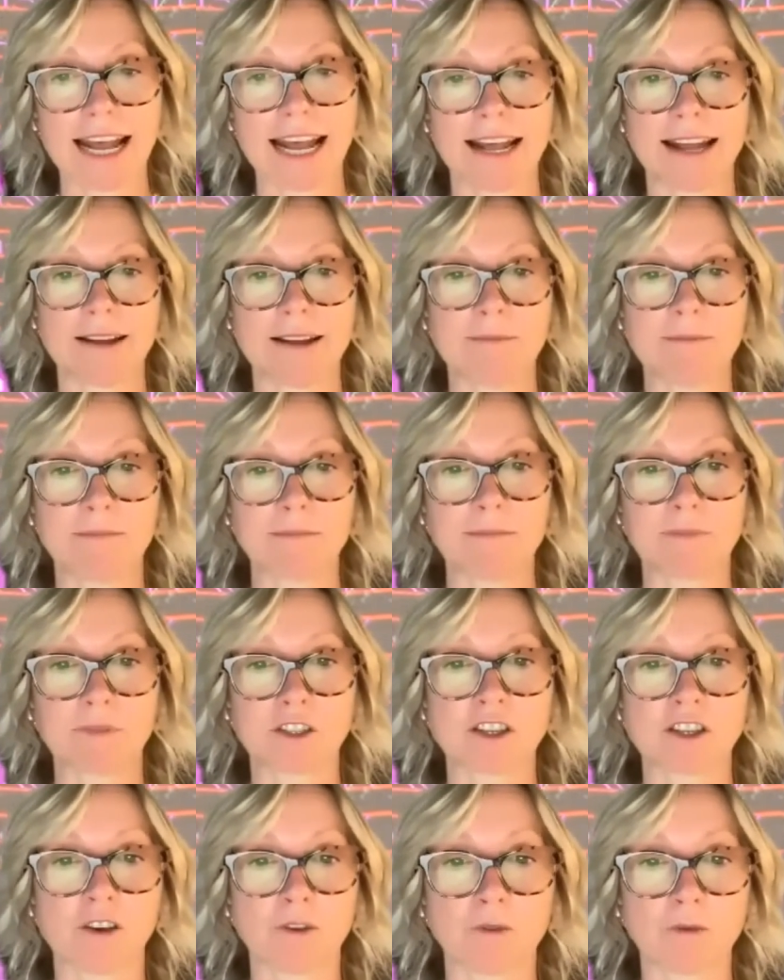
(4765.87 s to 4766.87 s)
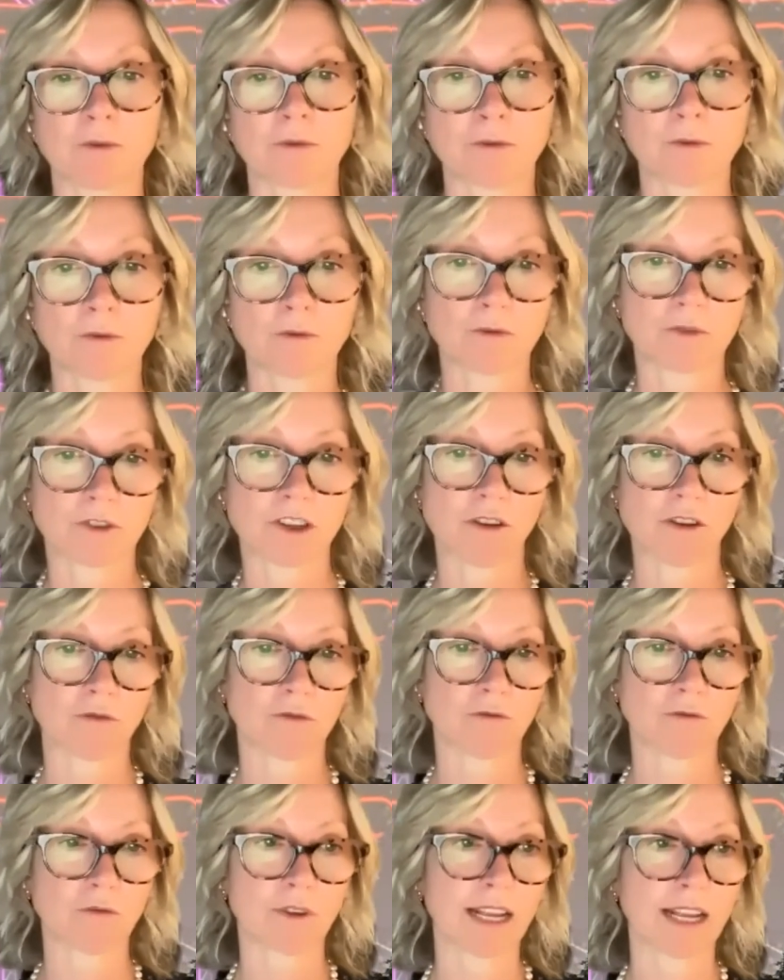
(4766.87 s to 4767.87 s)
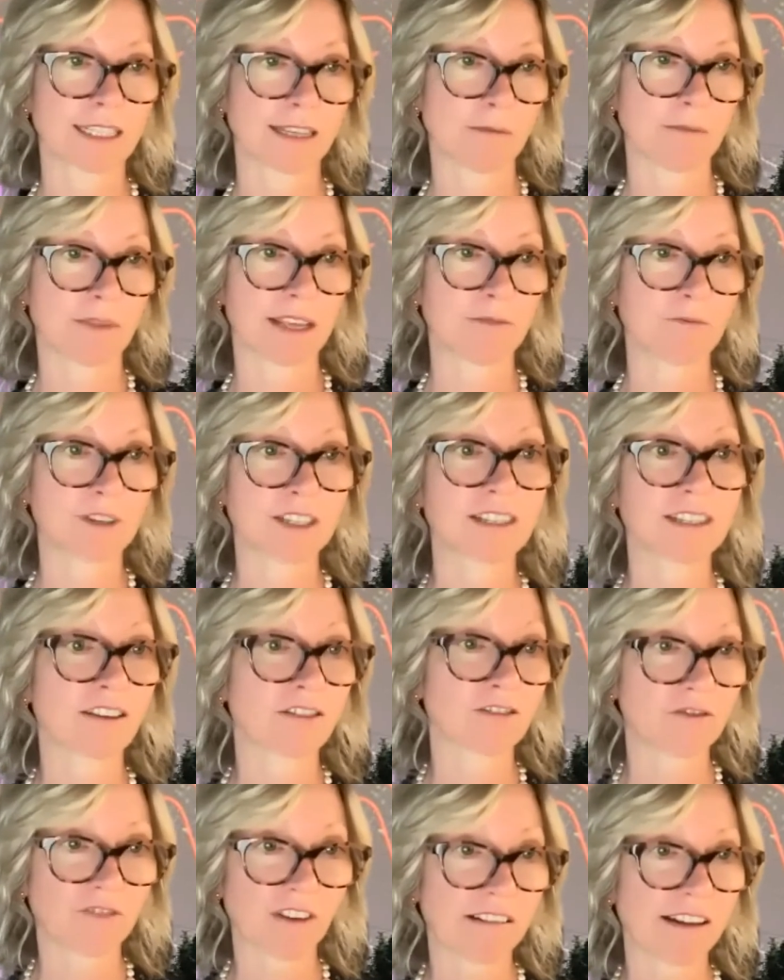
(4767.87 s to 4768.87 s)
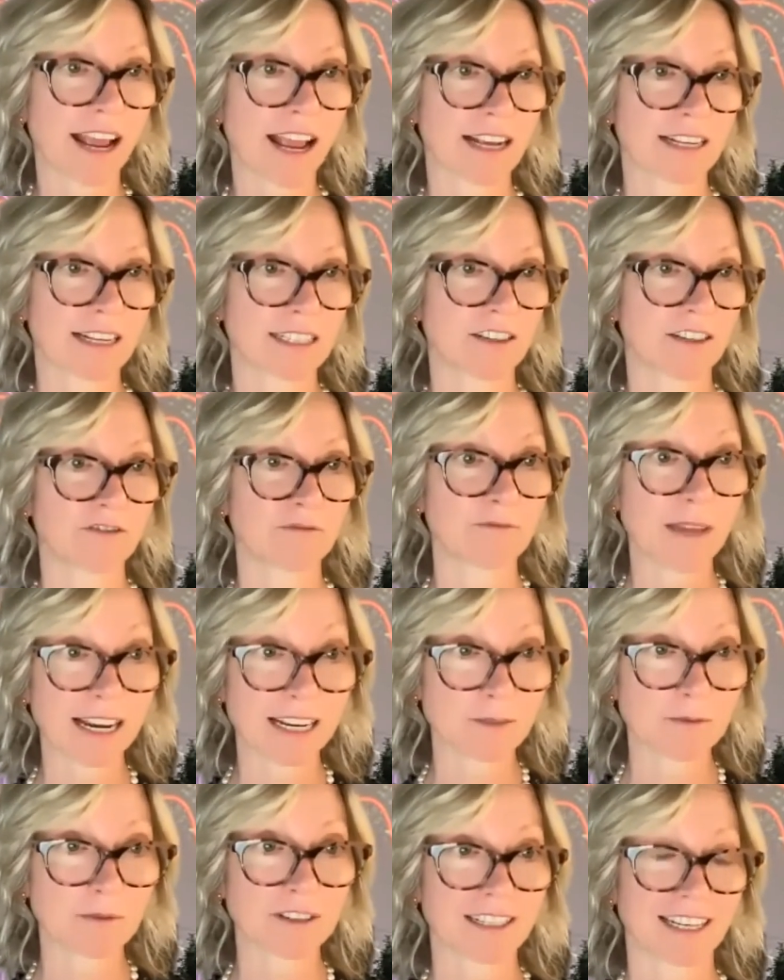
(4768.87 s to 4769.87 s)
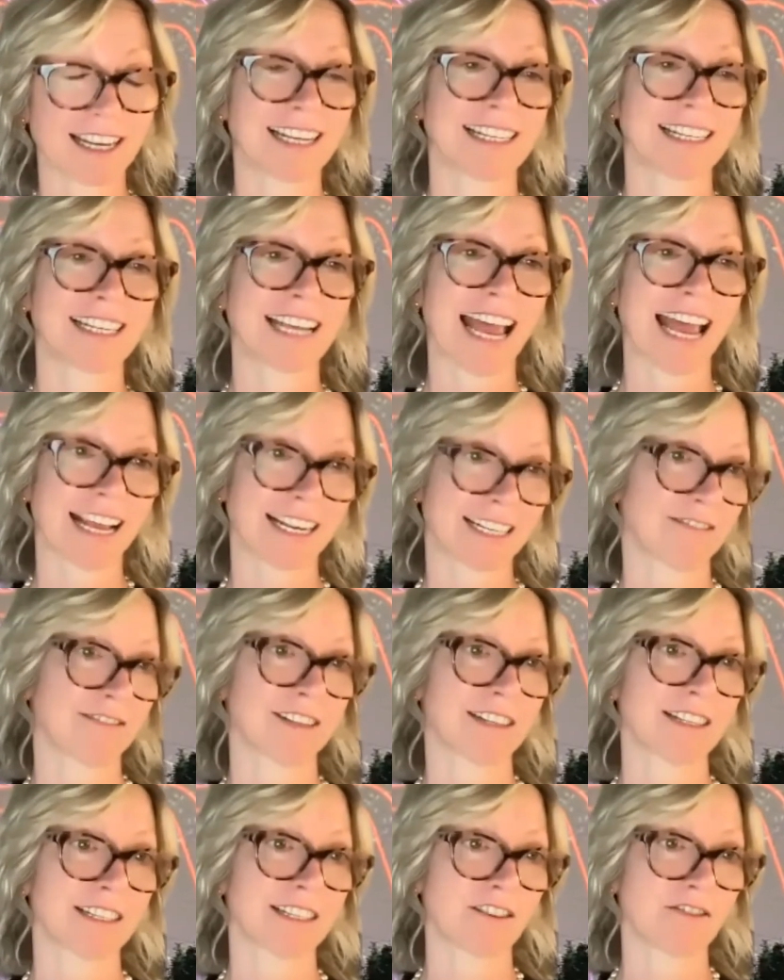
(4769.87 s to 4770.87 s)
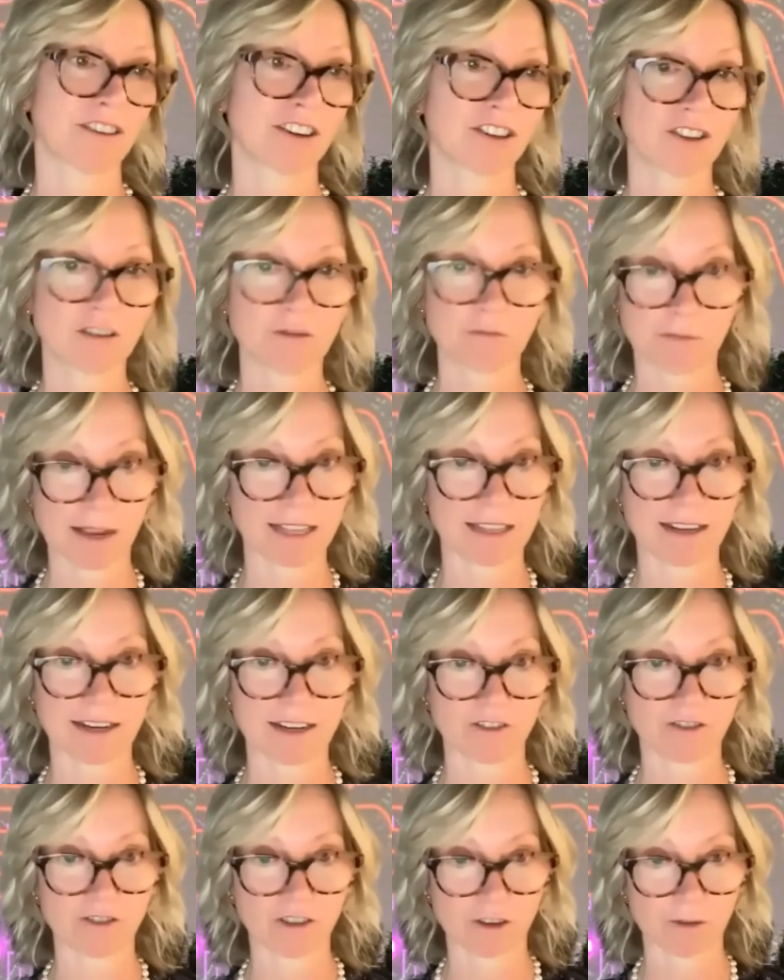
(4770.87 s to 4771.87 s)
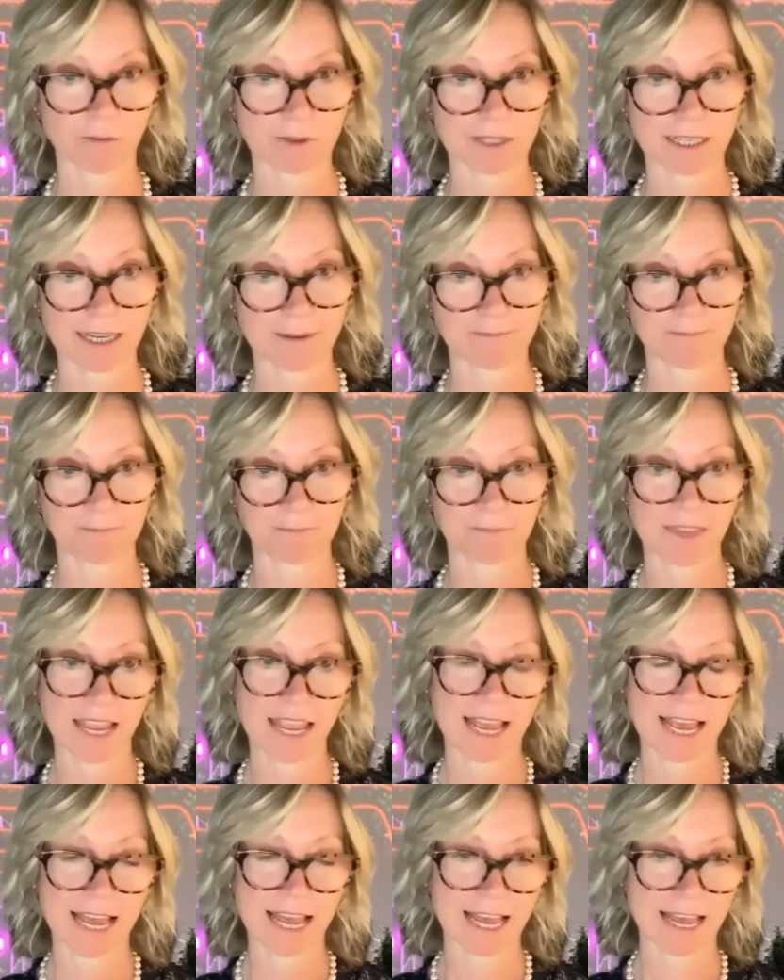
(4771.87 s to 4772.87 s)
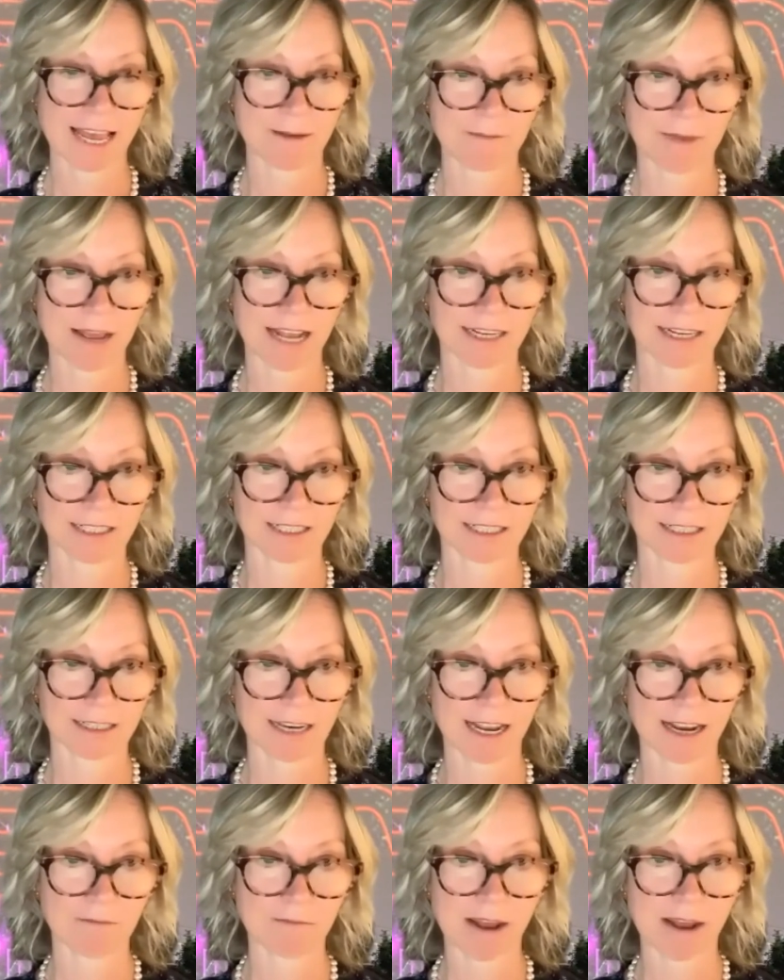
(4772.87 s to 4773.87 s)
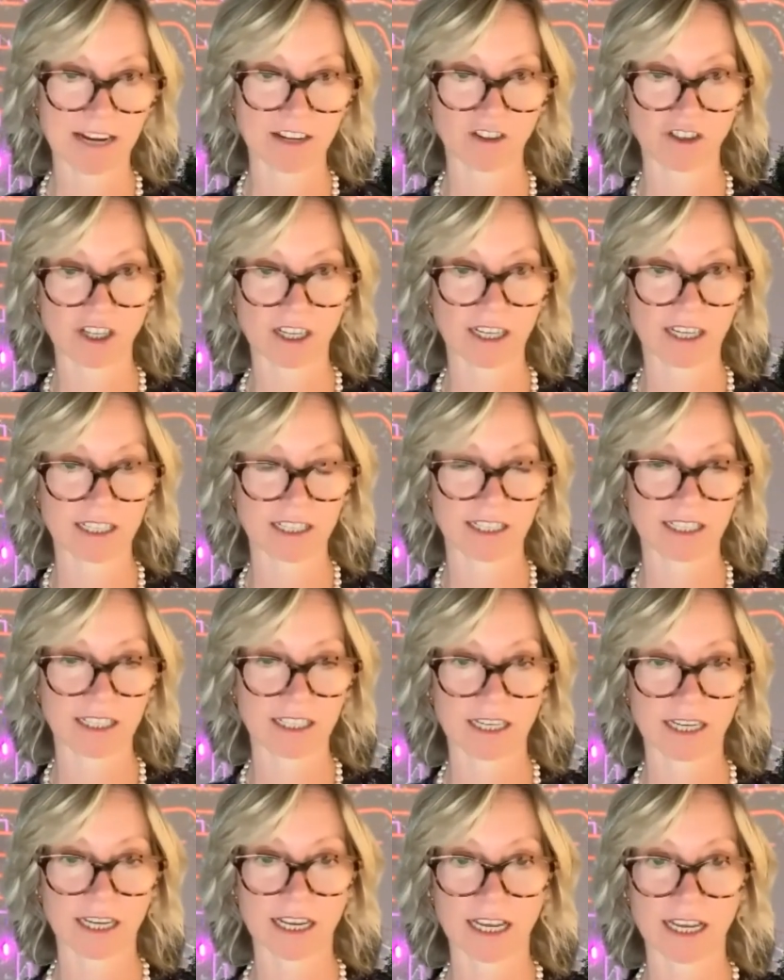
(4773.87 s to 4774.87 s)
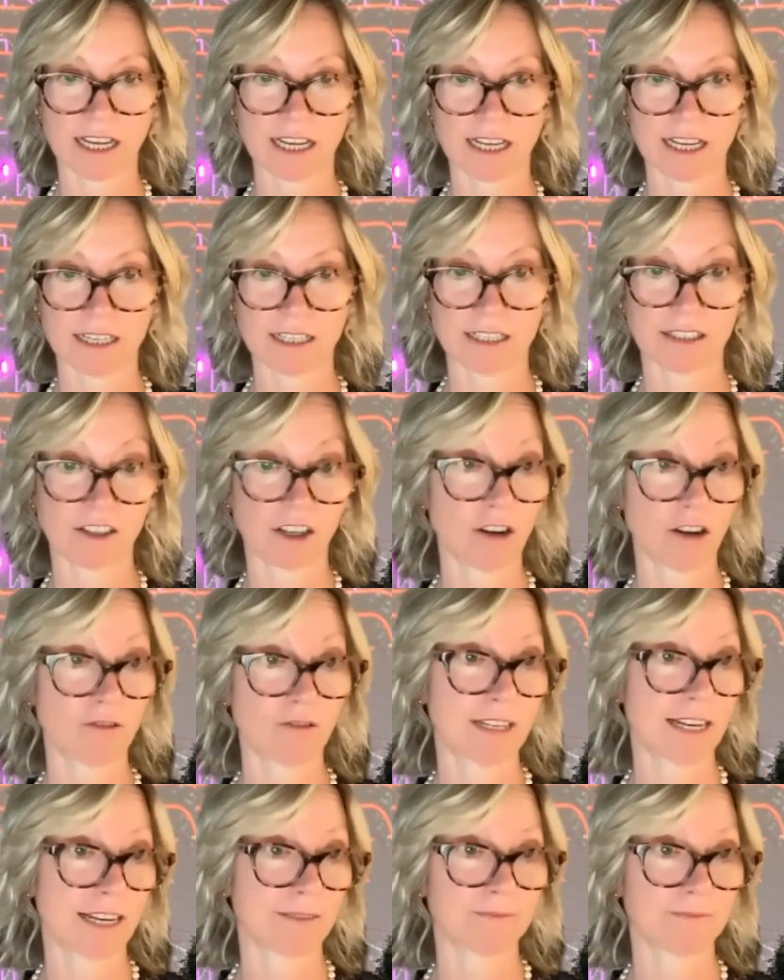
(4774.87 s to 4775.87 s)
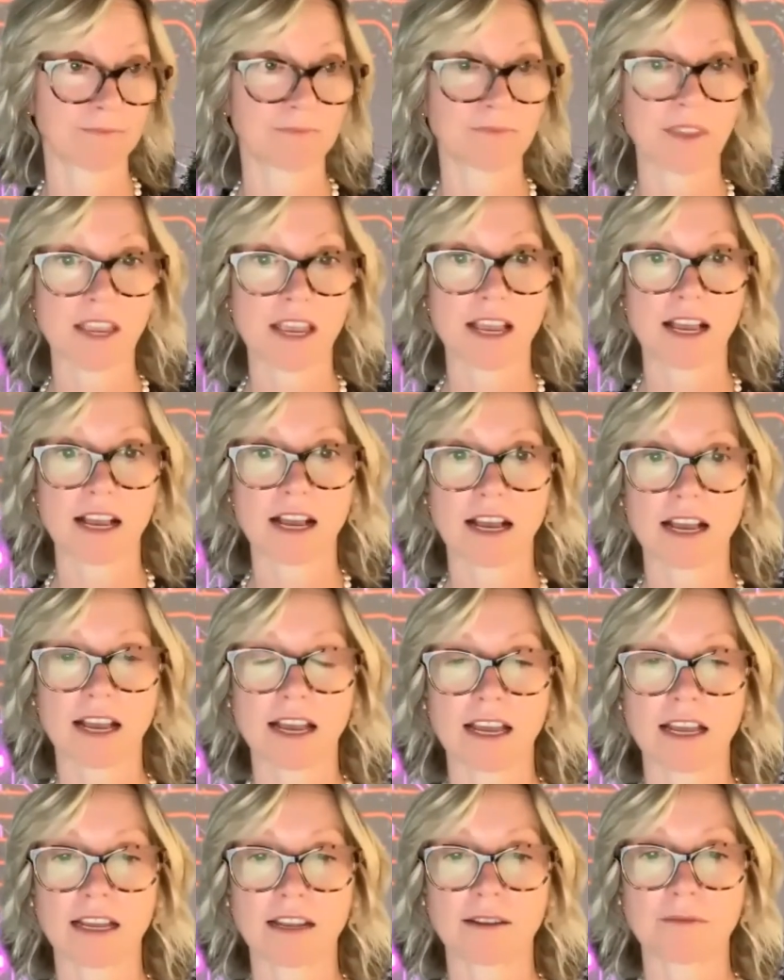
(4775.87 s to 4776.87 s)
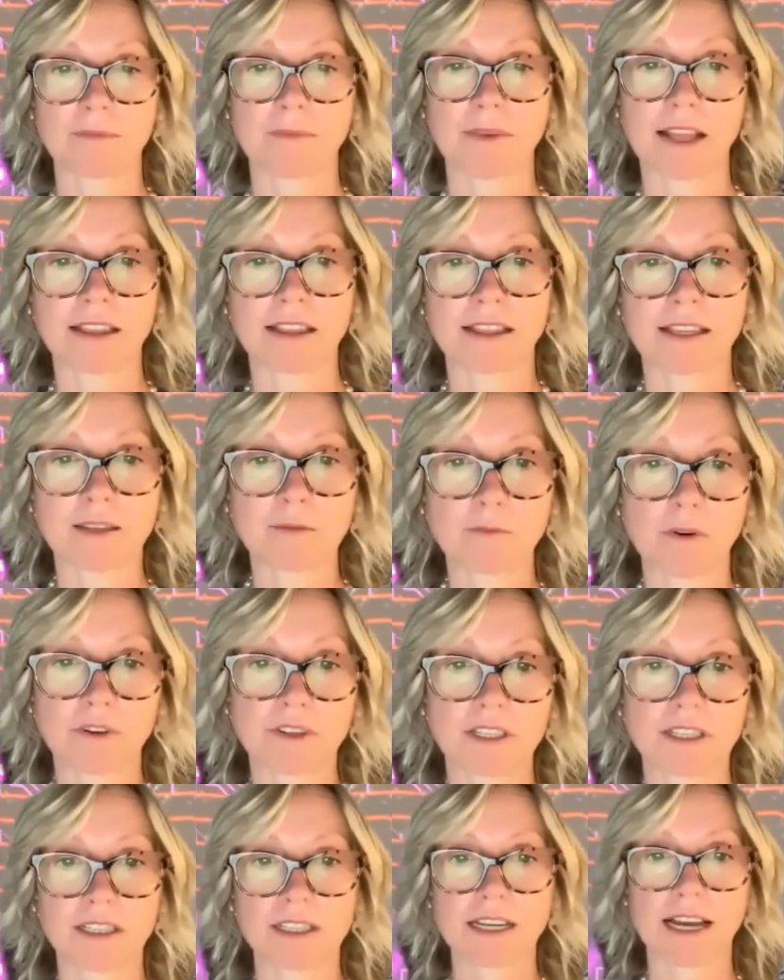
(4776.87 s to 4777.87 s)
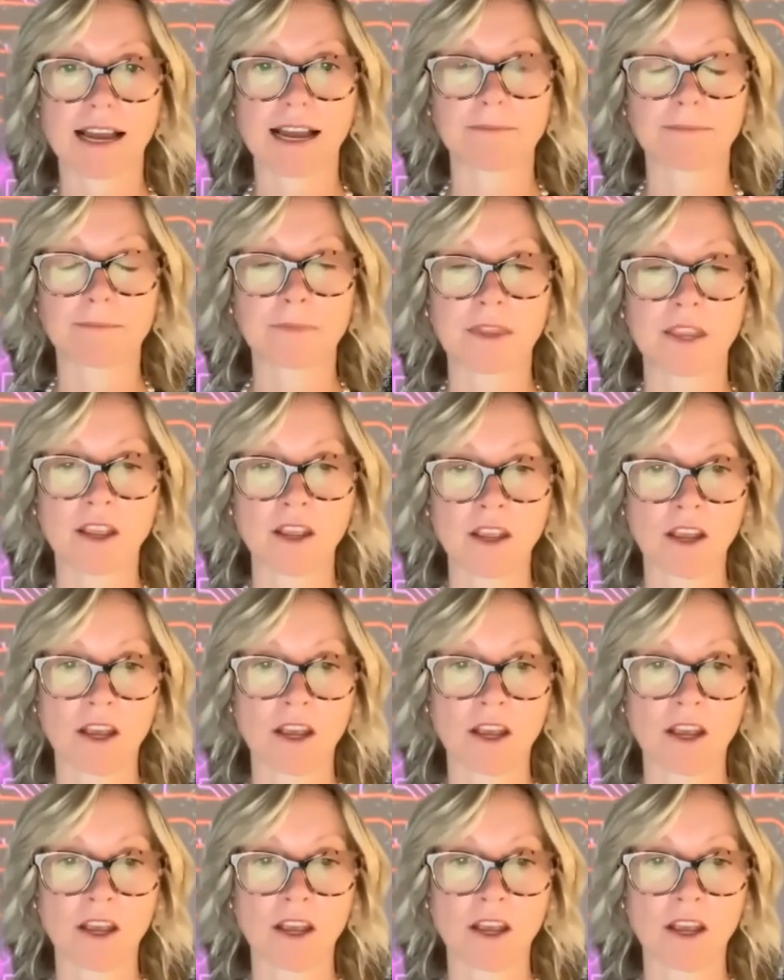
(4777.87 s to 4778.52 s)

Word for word: Um, so, so it's something which is under very active management and active consideration by the leadership team, and um, and and managing it uh, closely um, at this point in time.